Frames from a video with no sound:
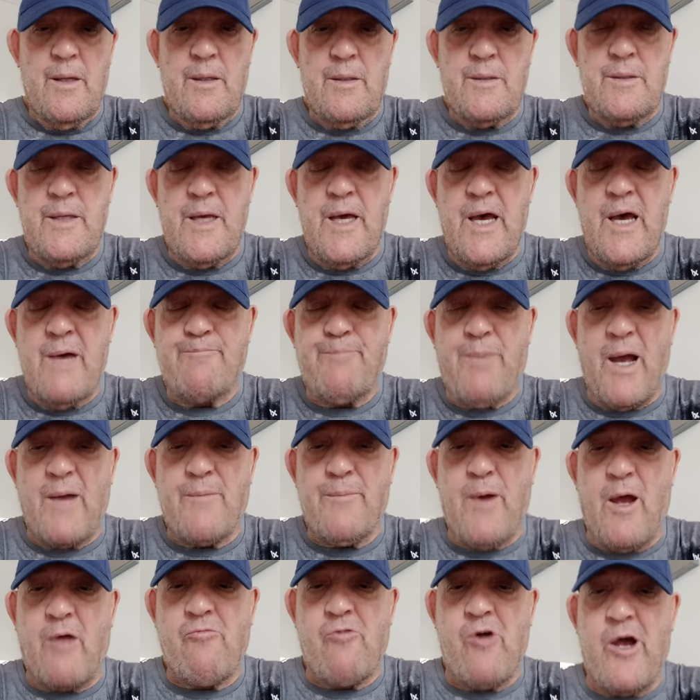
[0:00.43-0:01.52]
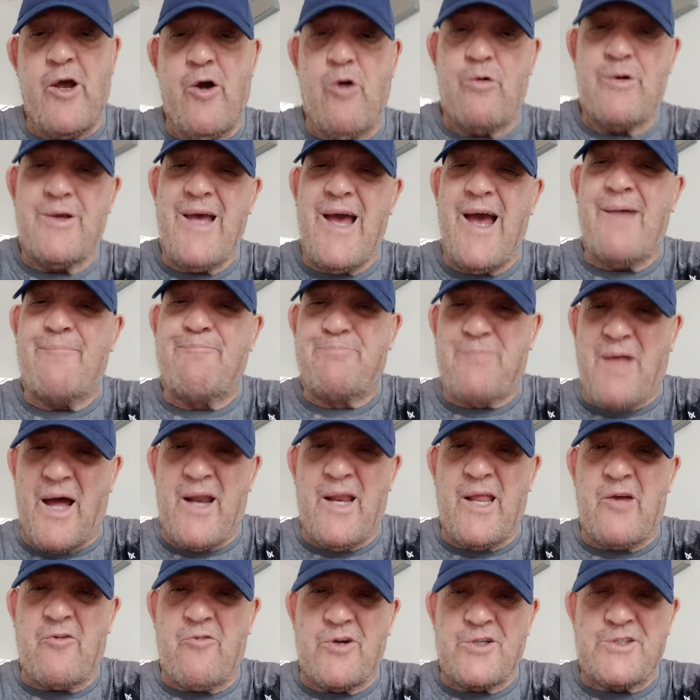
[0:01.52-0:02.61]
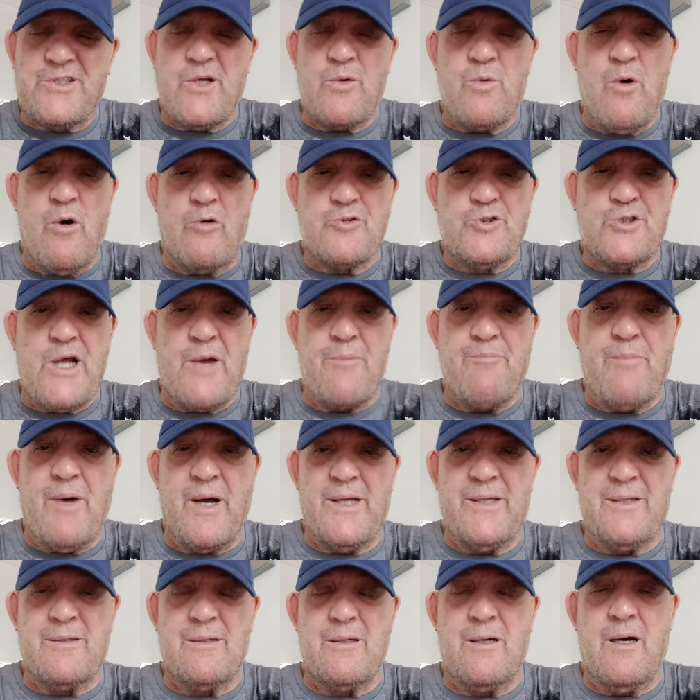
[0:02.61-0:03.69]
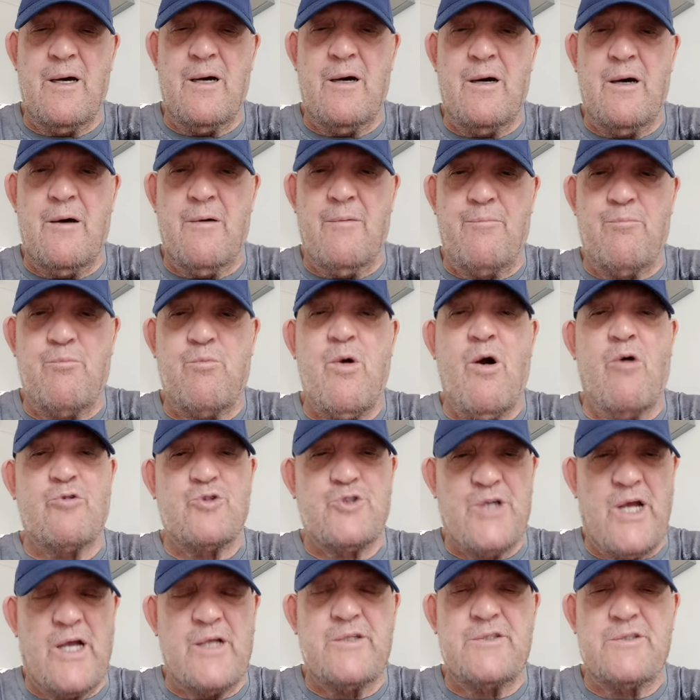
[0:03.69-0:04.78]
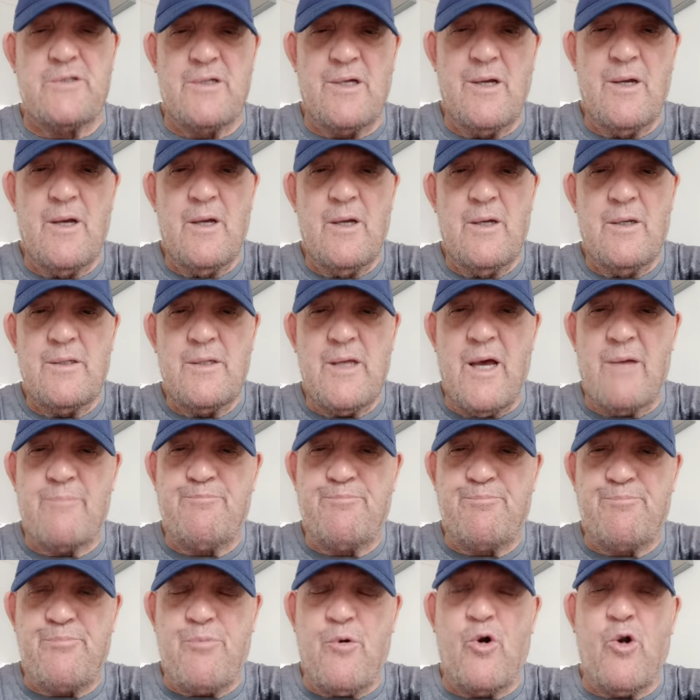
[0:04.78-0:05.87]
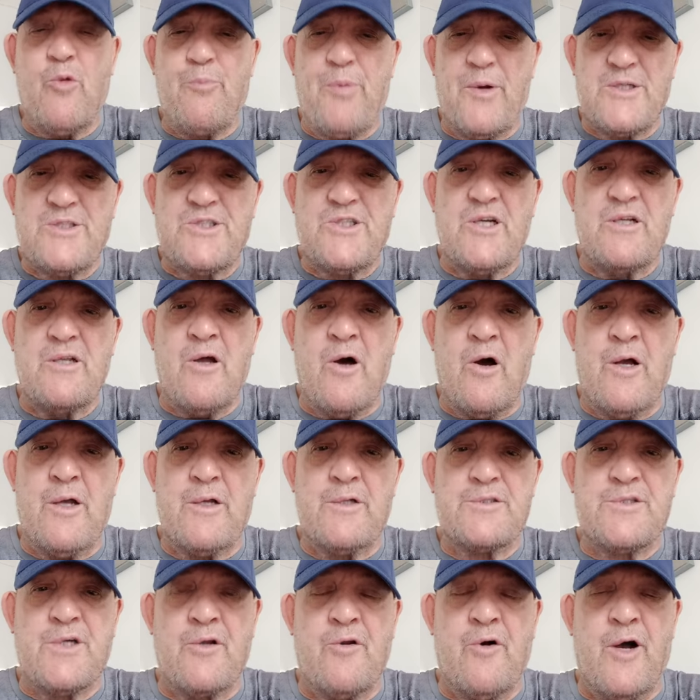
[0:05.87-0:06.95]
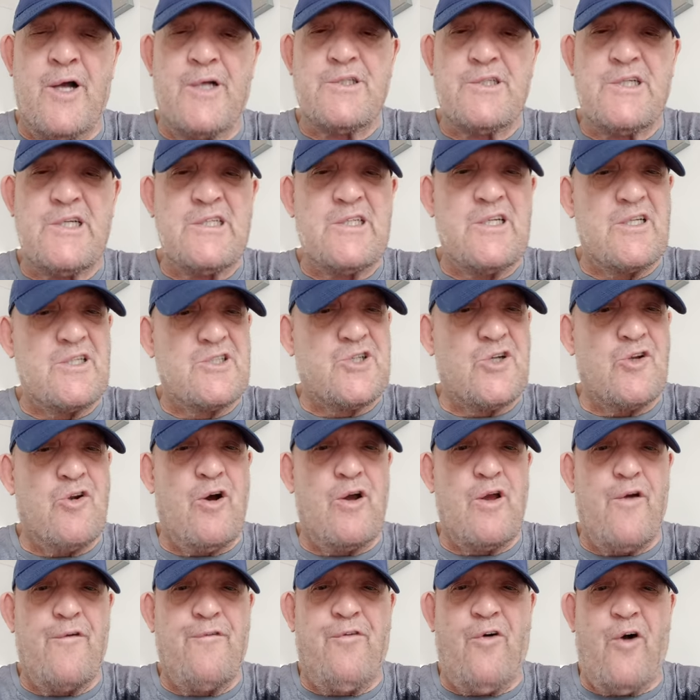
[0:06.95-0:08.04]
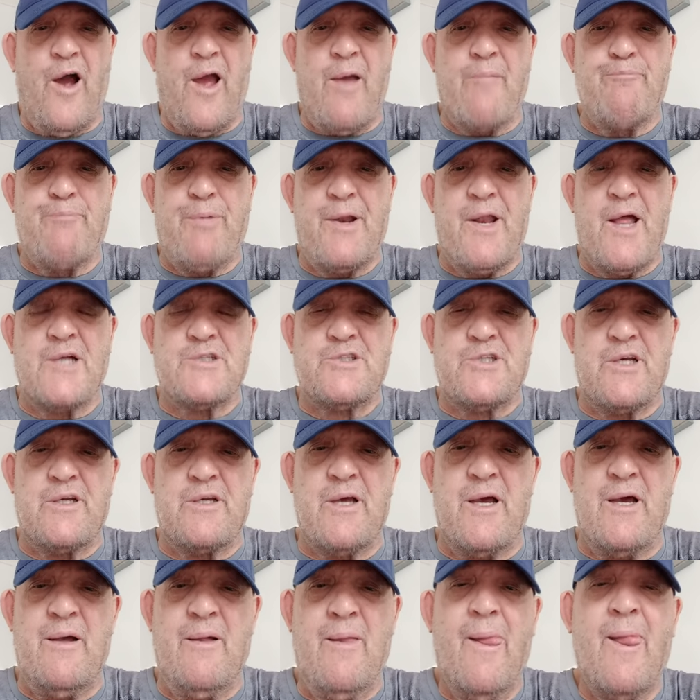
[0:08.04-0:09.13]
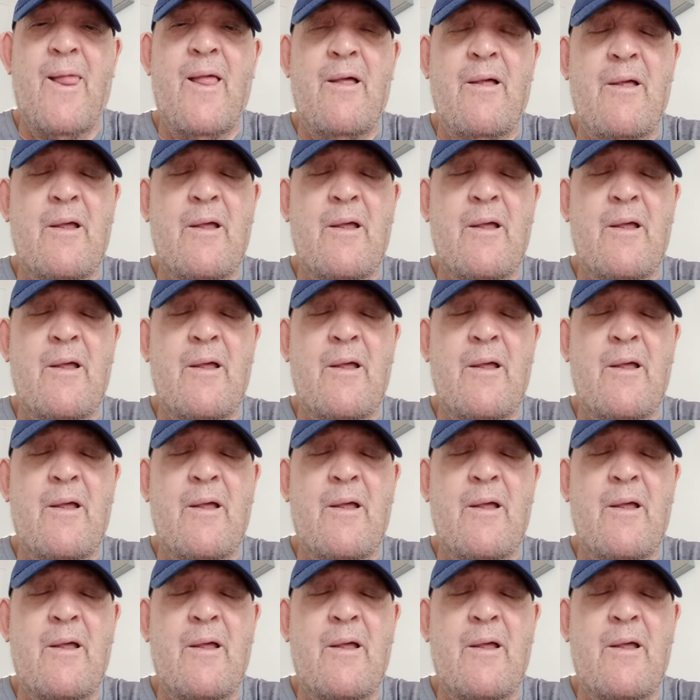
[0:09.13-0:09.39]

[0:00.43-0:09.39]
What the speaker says: Yeah, bang bang way hook. Yeah, Danny Christie. Well said, mate. Well said. Yeah, all the best tonight. Tonight you're fighting Ben Hatchet, yeah?